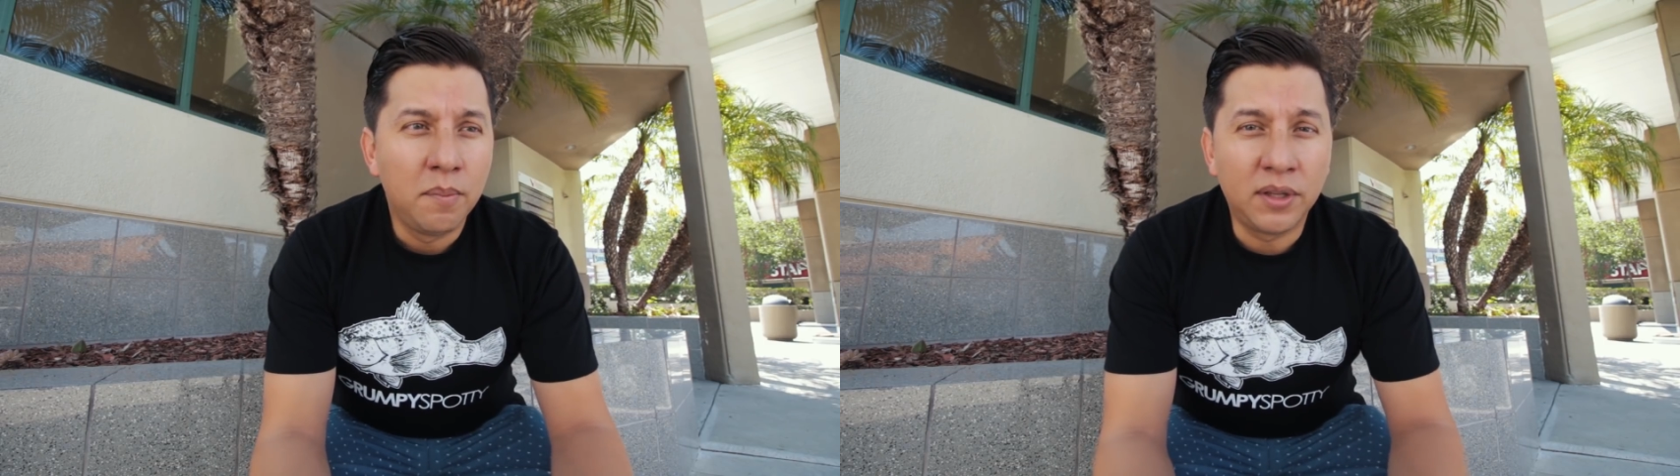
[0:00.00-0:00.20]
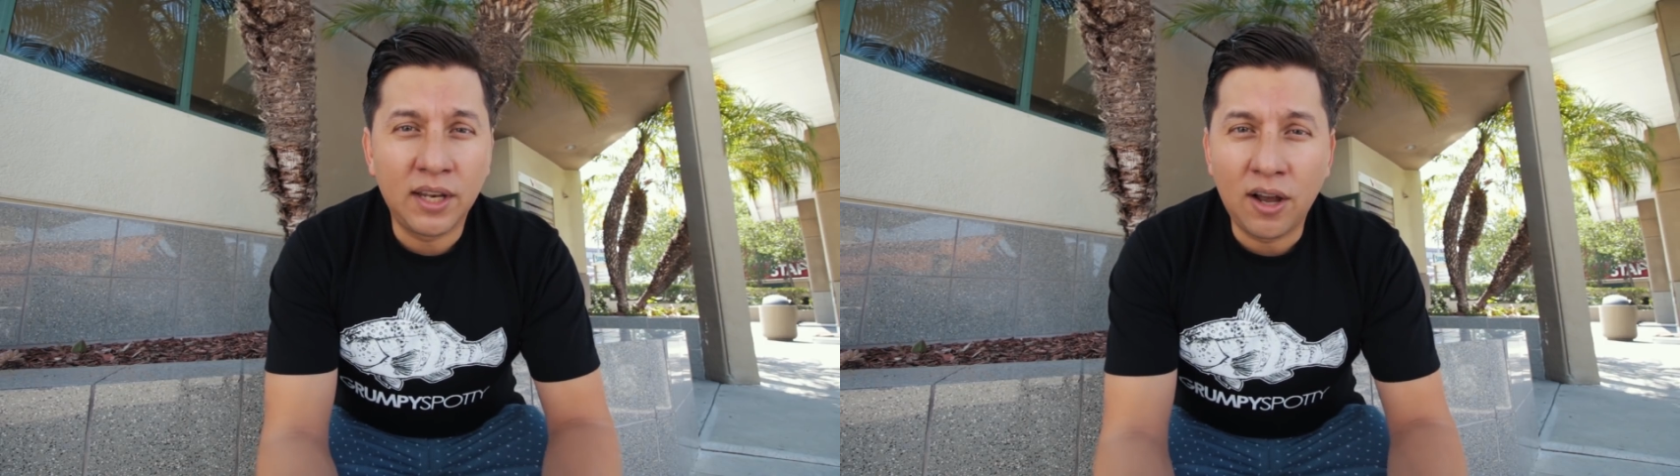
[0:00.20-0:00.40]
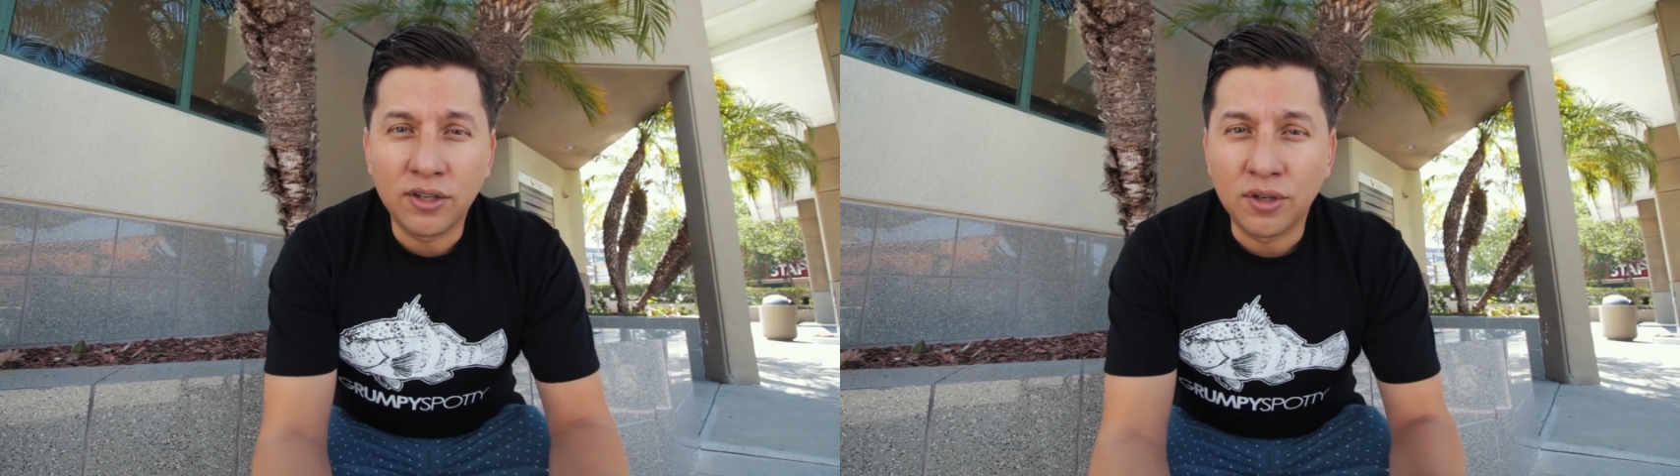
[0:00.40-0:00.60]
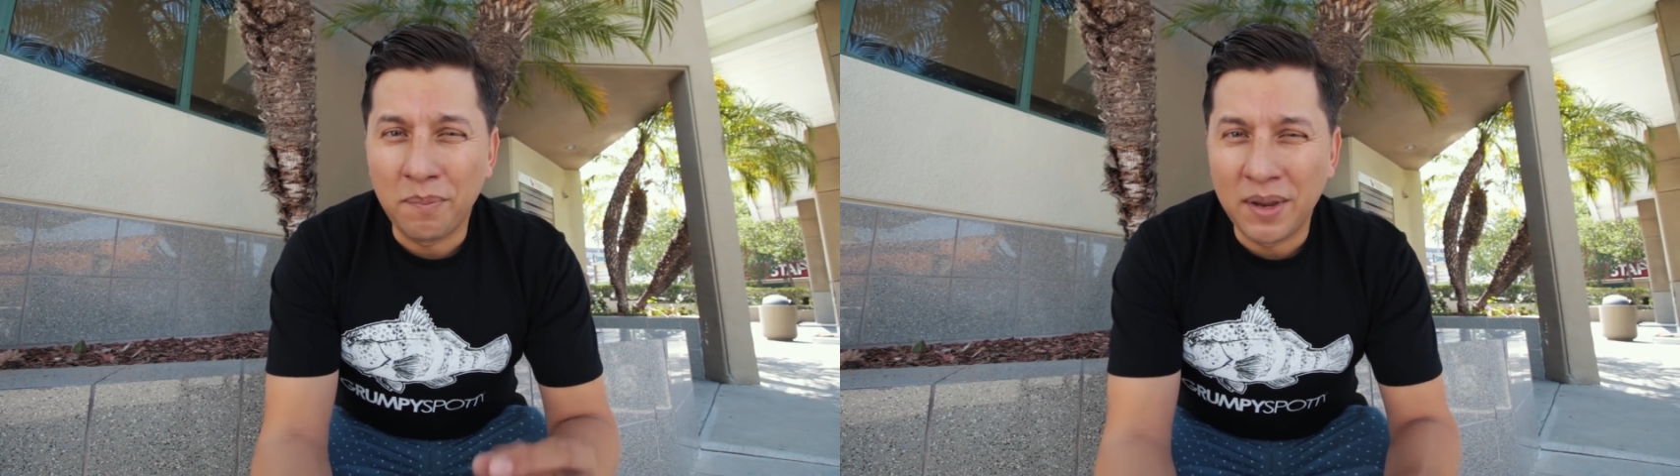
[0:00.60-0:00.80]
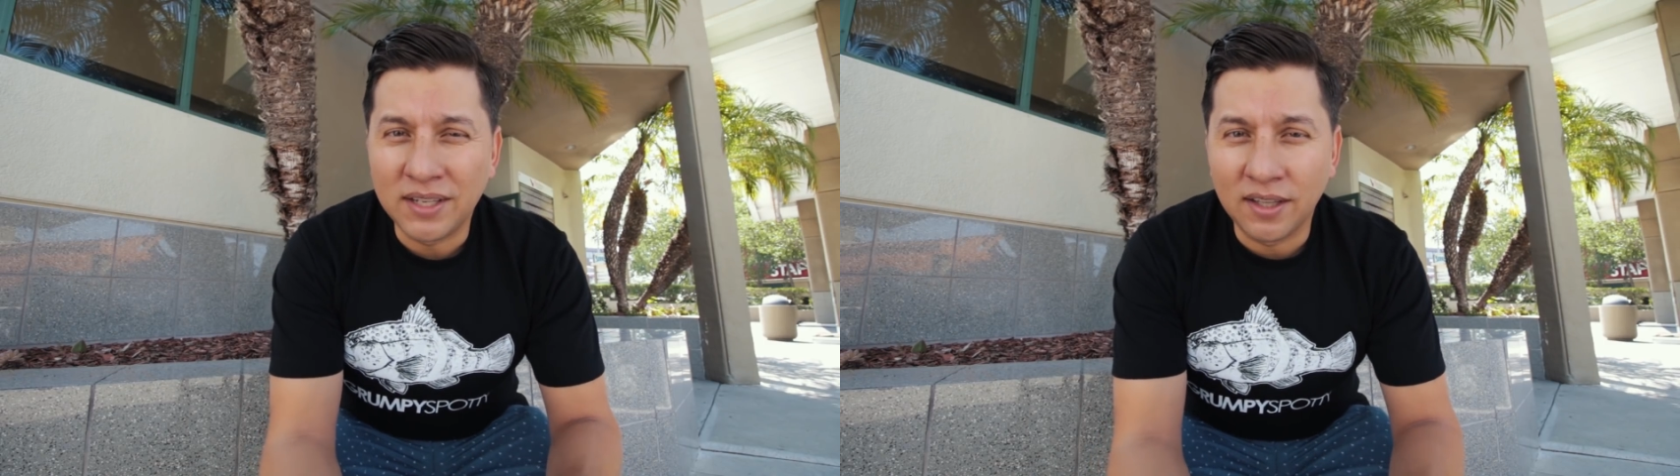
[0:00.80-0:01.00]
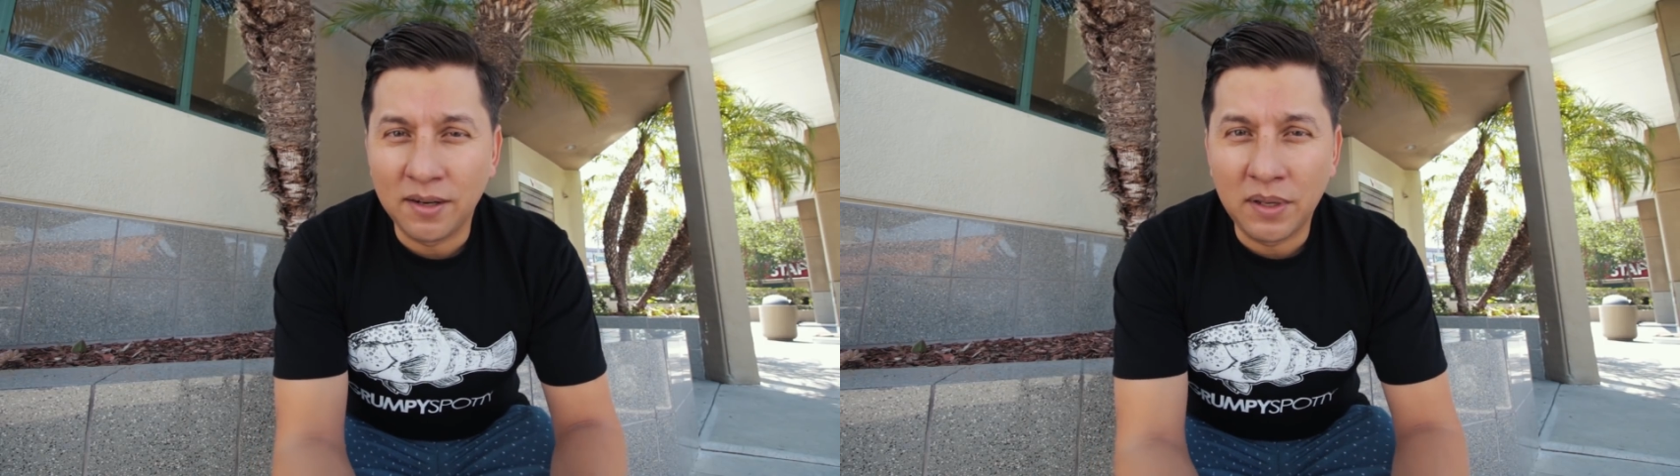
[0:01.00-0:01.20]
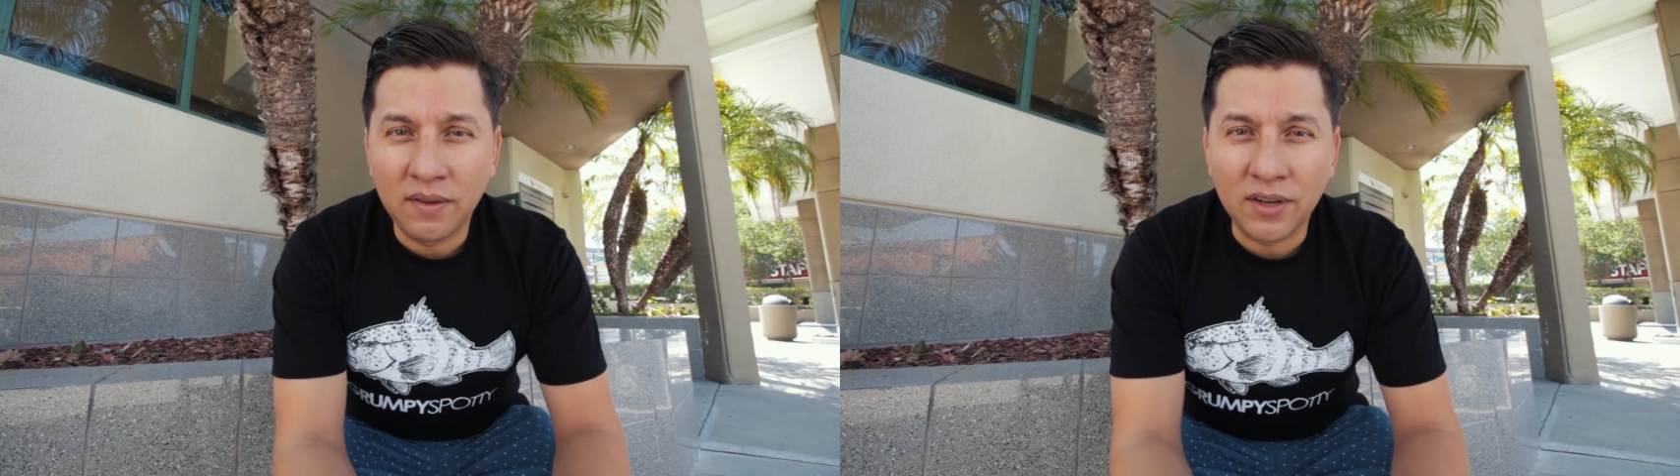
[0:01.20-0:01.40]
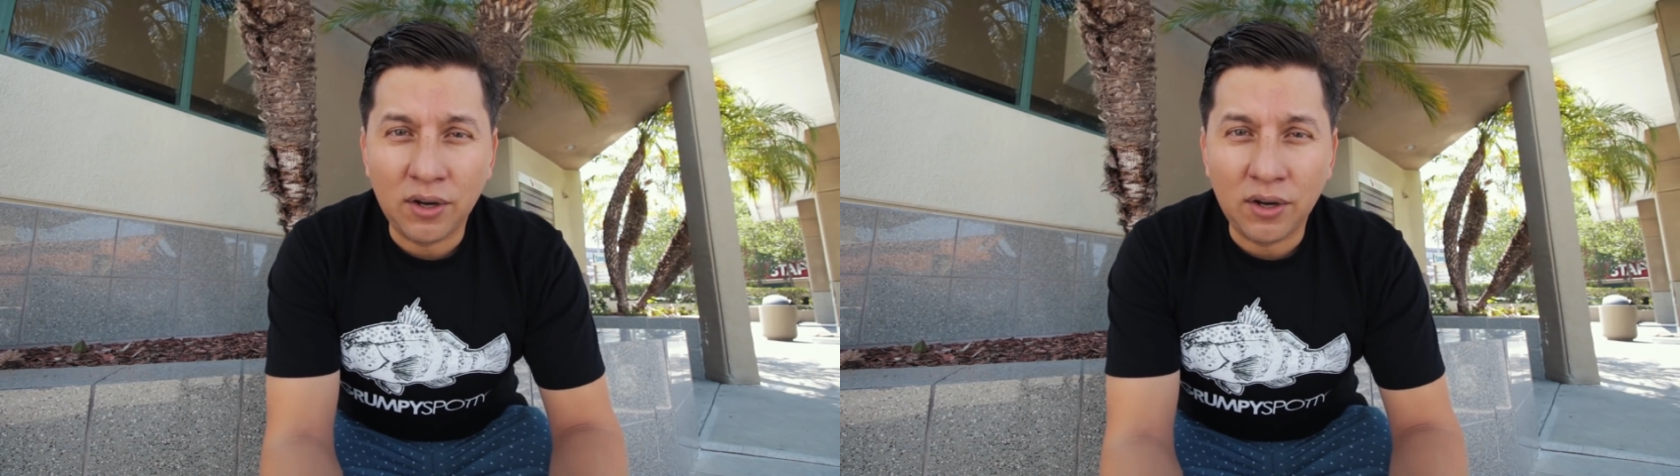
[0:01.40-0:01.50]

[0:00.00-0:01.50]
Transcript: But then I also miss a little bit of the